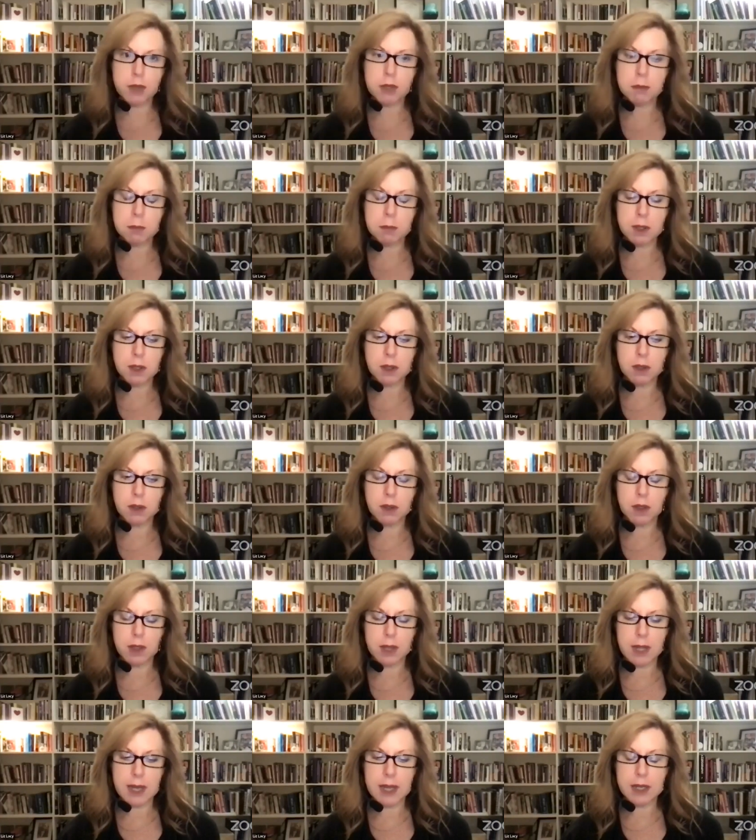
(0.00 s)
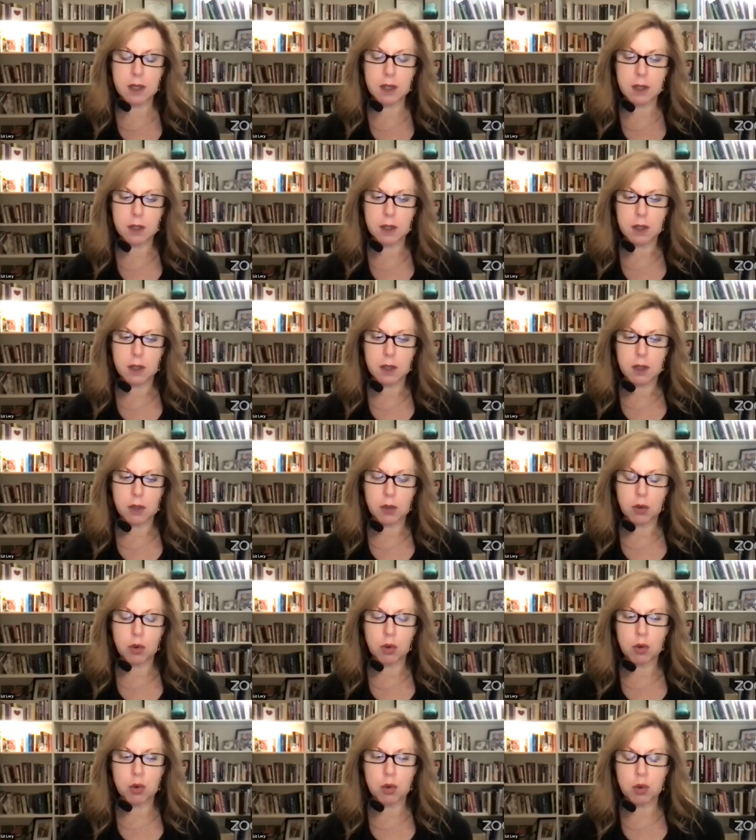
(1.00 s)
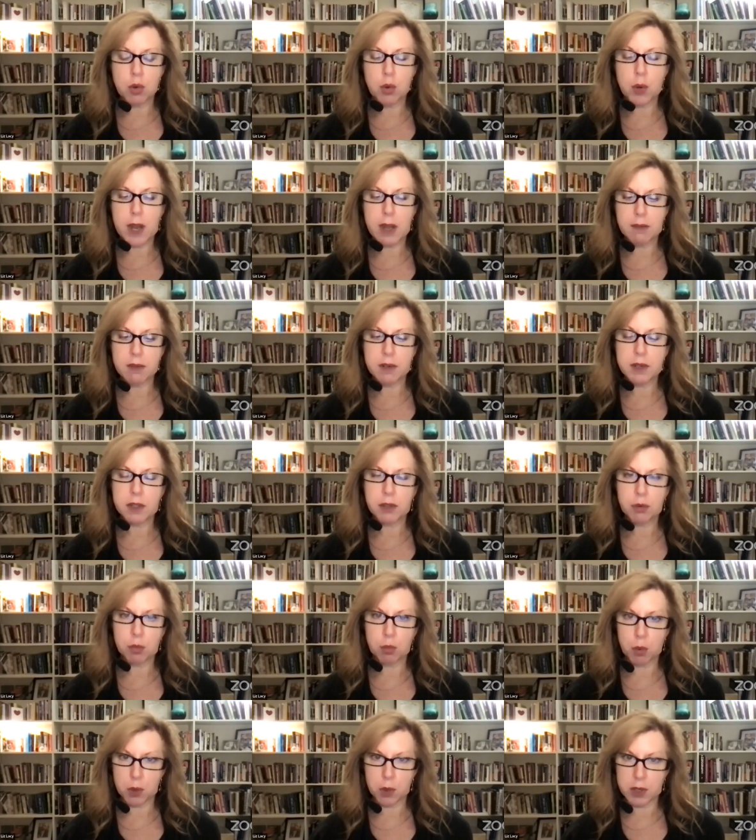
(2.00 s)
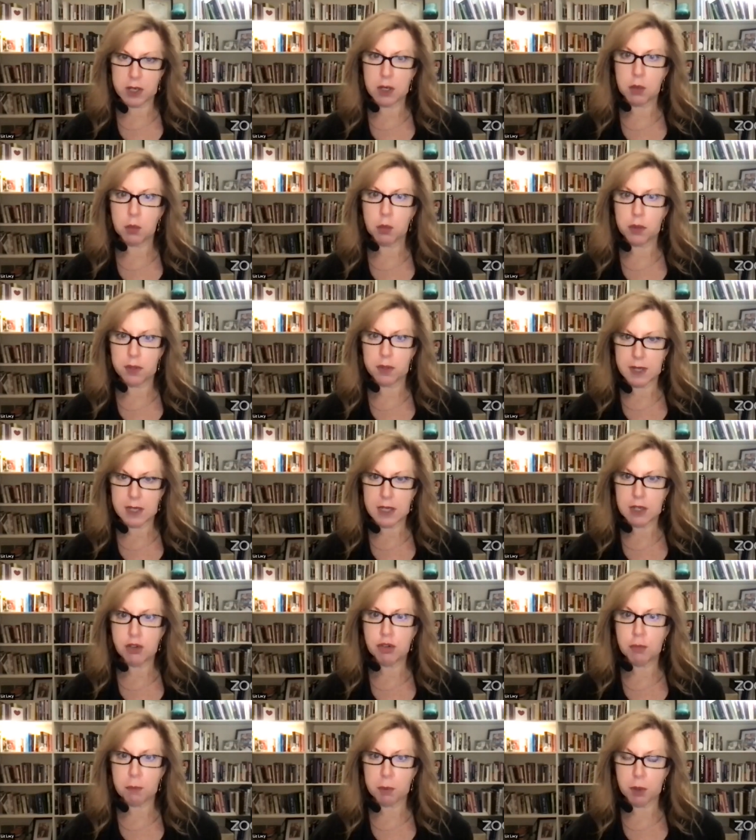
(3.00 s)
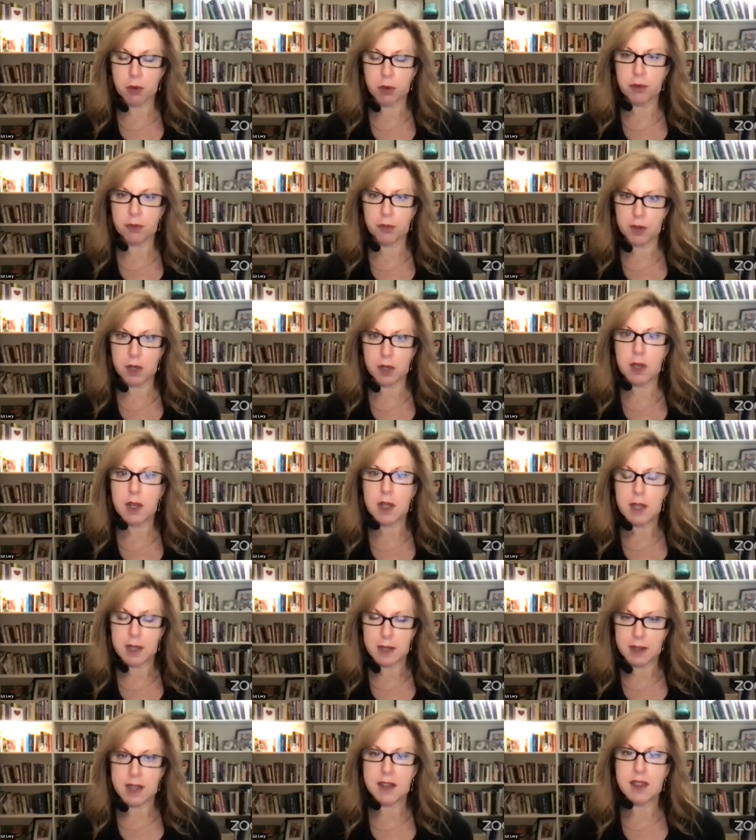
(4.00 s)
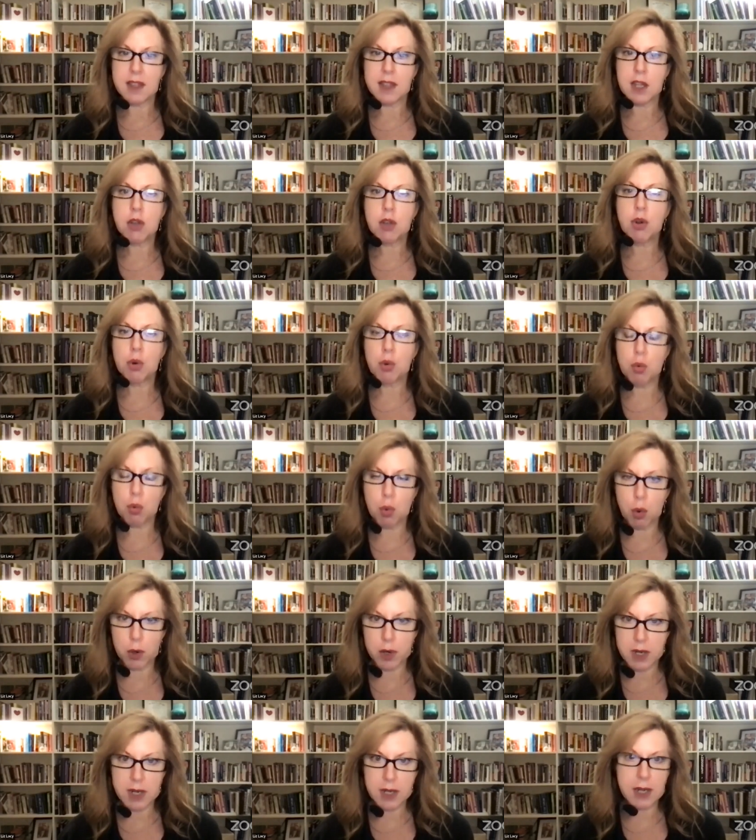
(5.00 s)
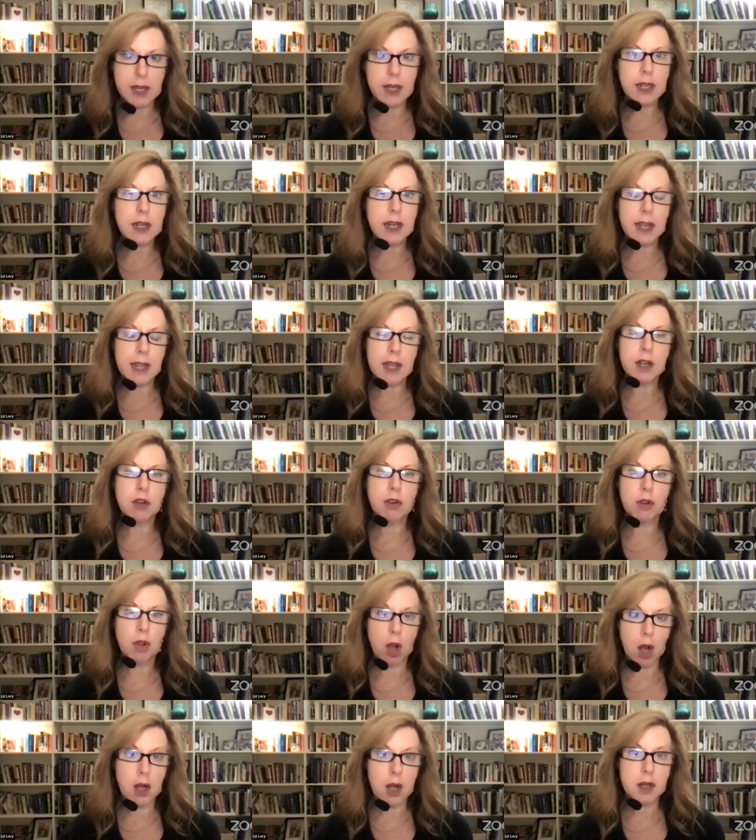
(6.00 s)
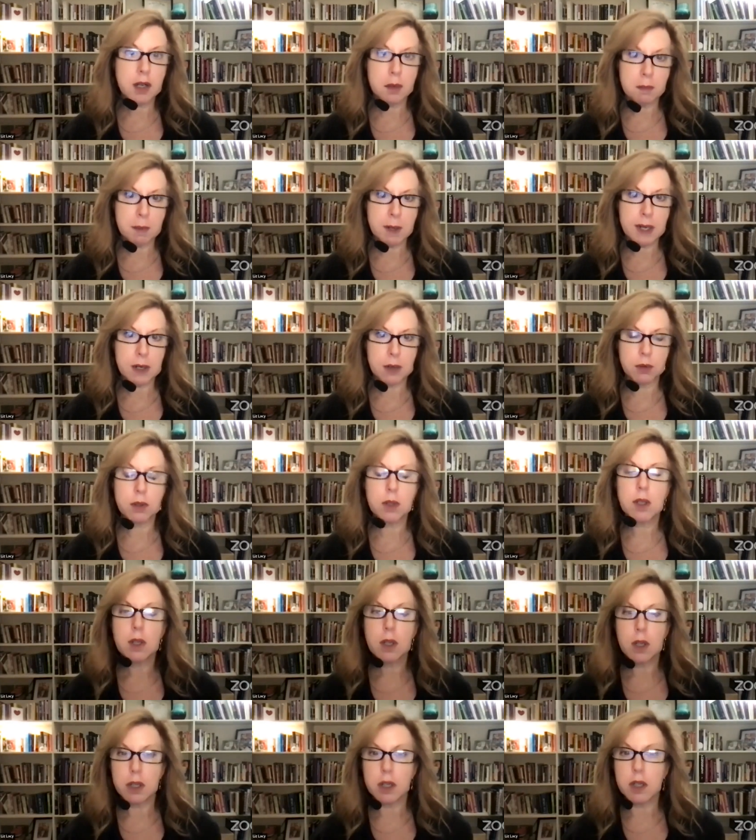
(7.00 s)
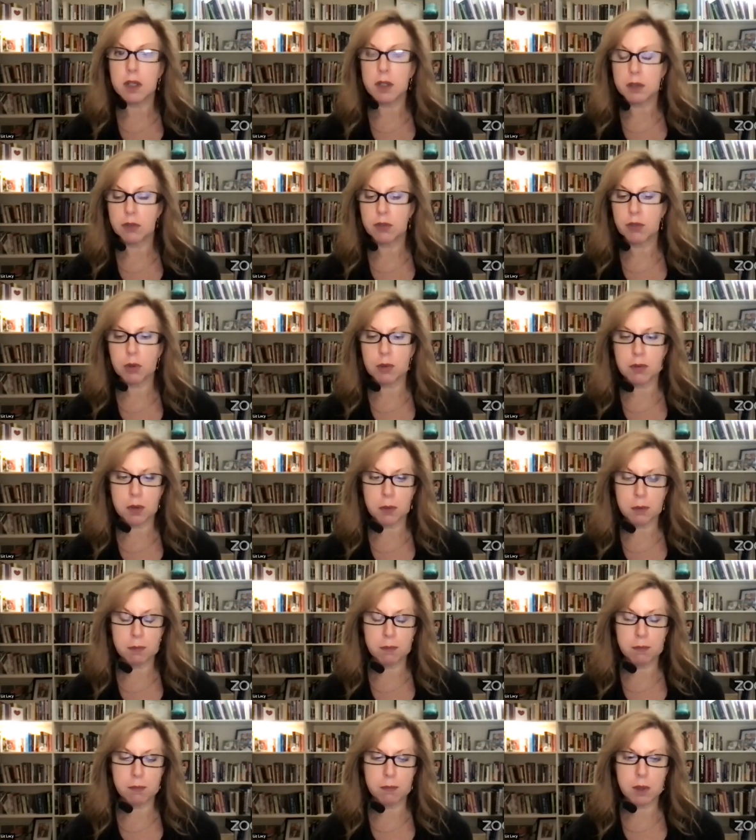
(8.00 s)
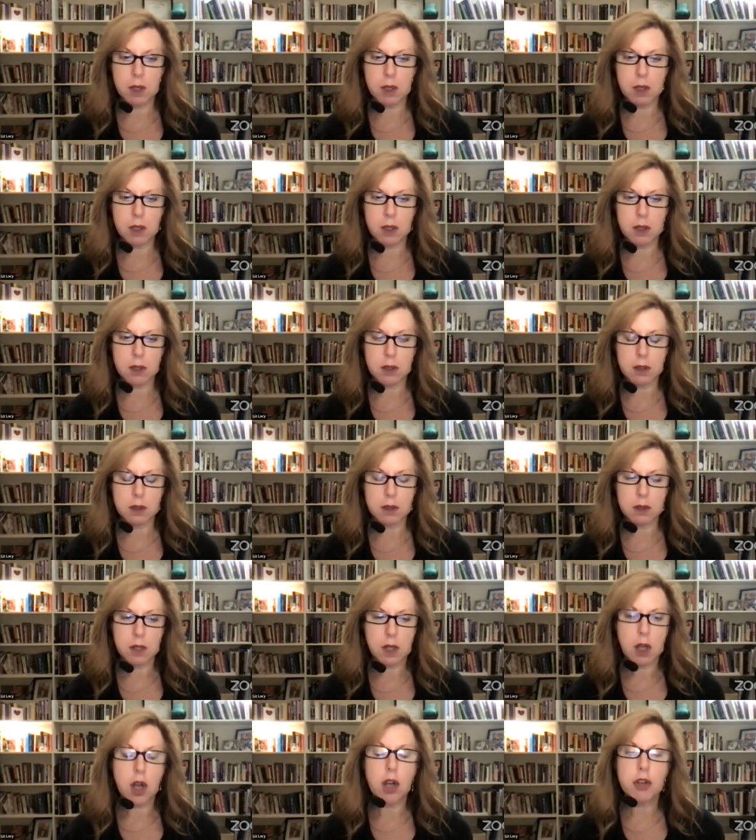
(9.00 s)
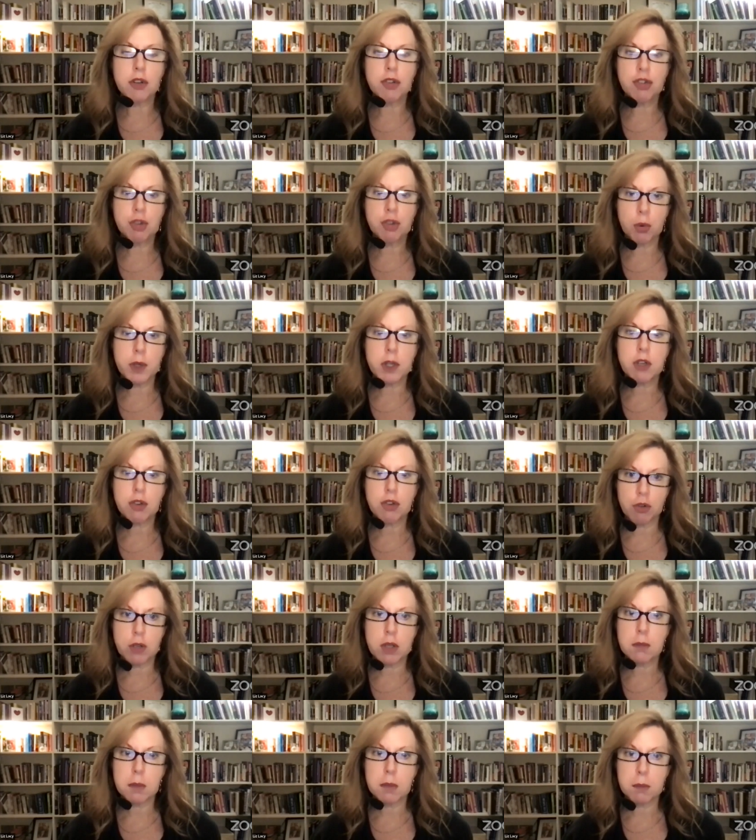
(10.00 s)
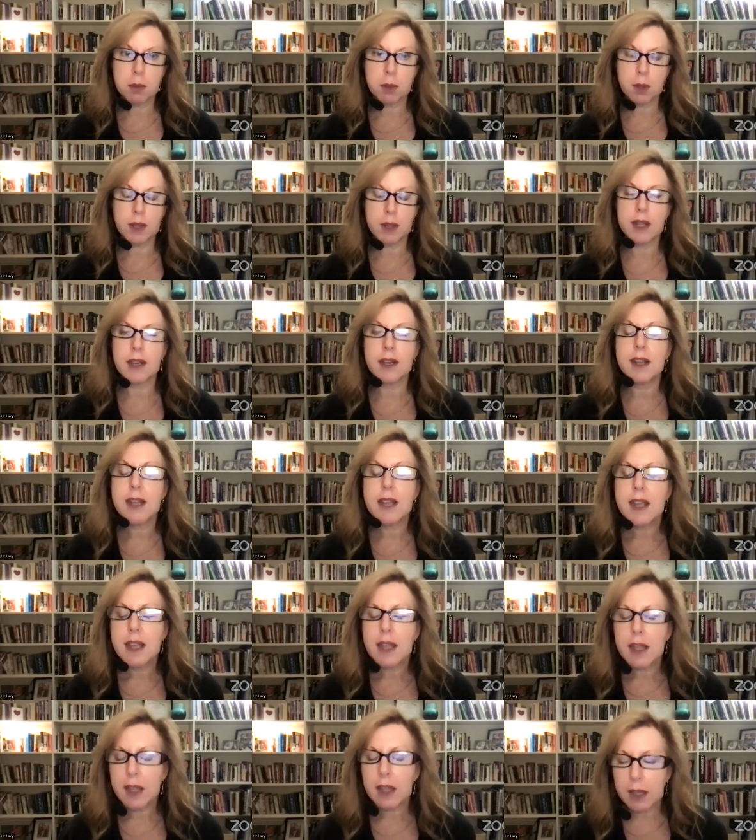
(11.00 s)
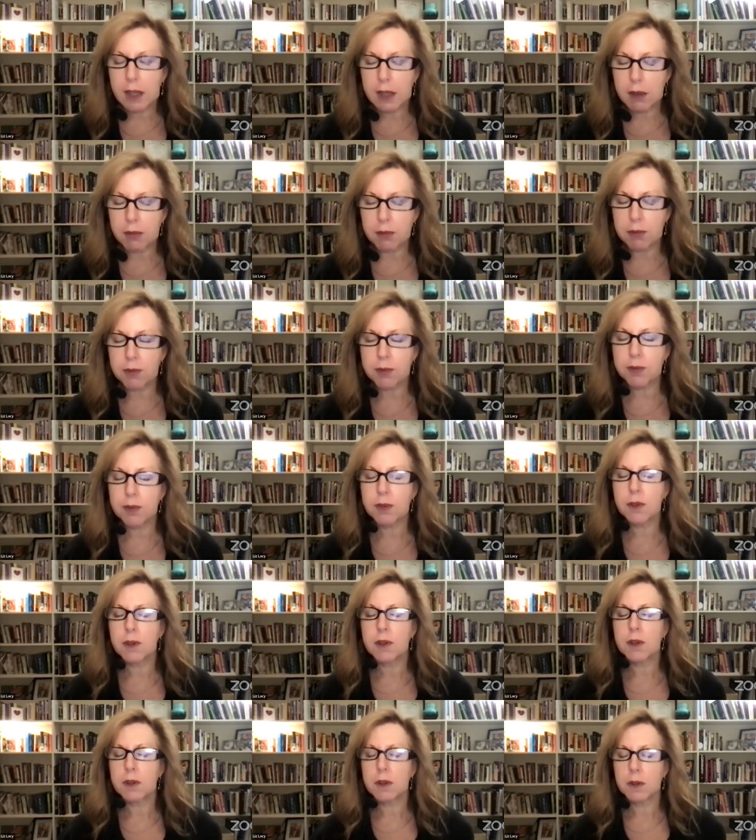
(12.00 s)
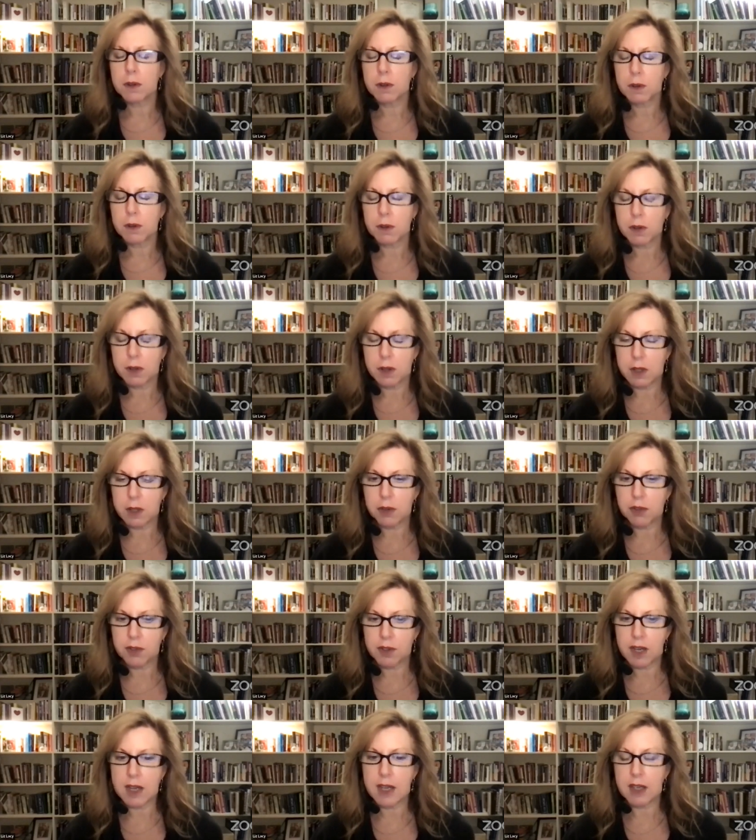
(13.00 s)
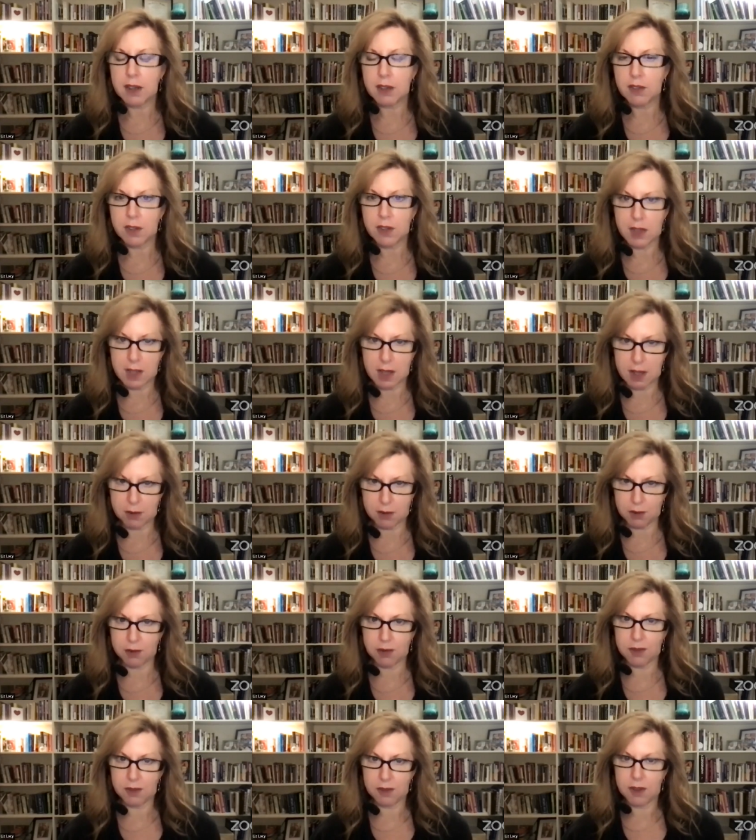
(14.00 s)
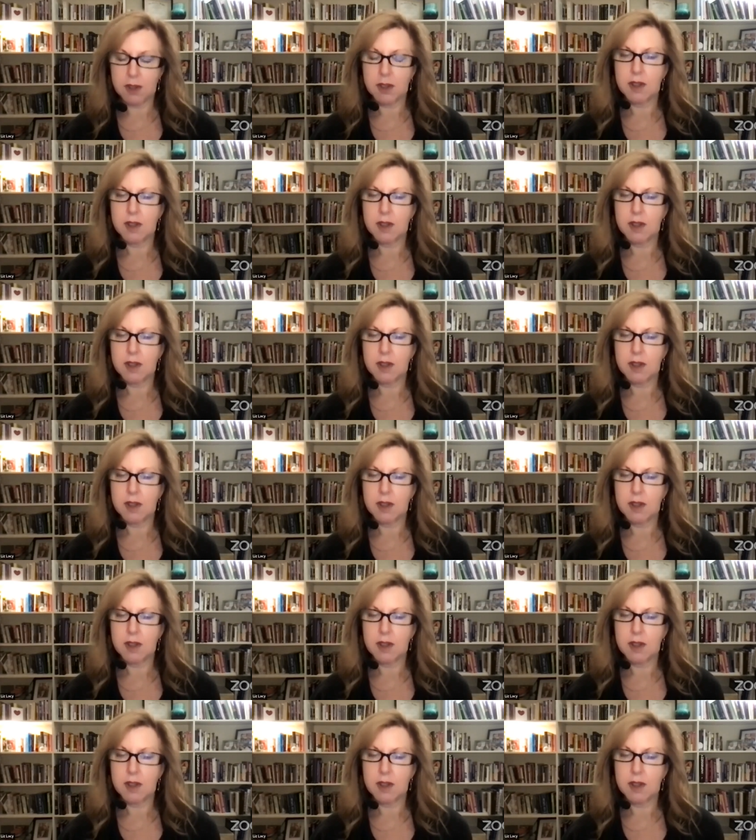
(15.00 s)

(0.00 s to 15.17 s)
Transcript: treatment that whoever is working with each person that they coordinate and talk about uh, sort of a uh, a joint treatment plan if they're staying together